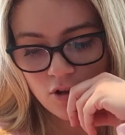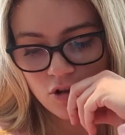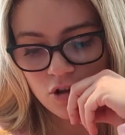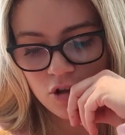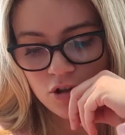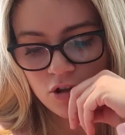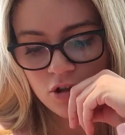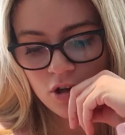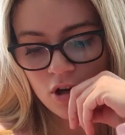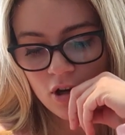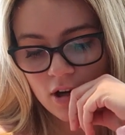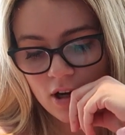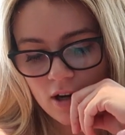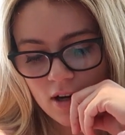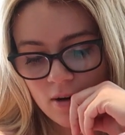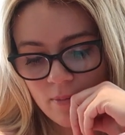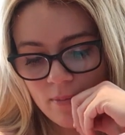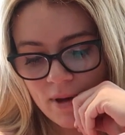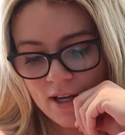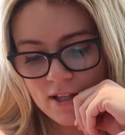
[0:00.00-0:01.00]
You took
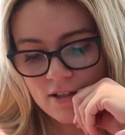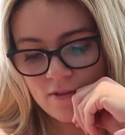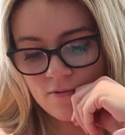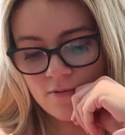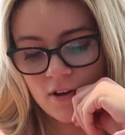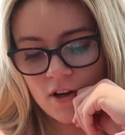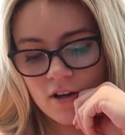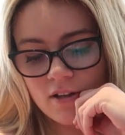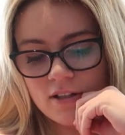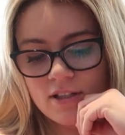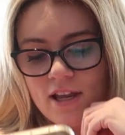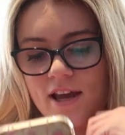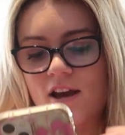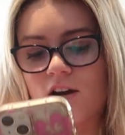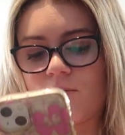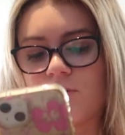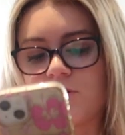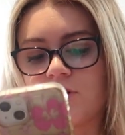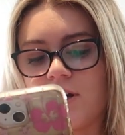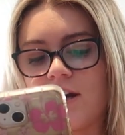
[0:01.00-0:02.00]
an amazing photo today.
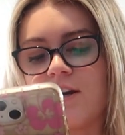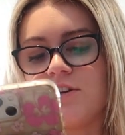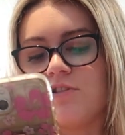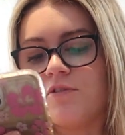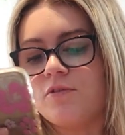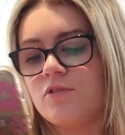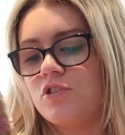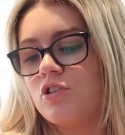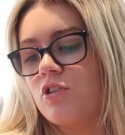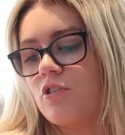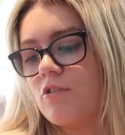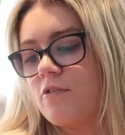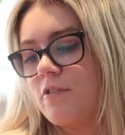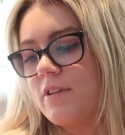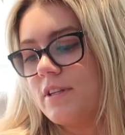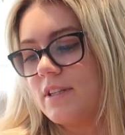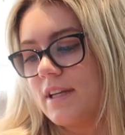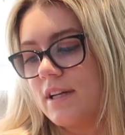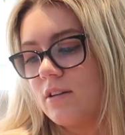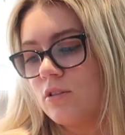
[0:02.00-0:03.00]
I wish I had your
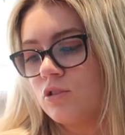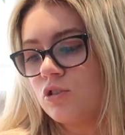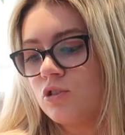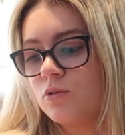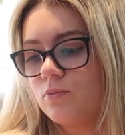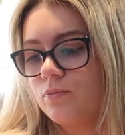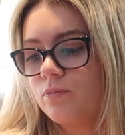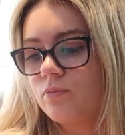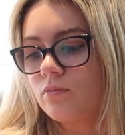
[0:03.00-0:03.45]
photography skills.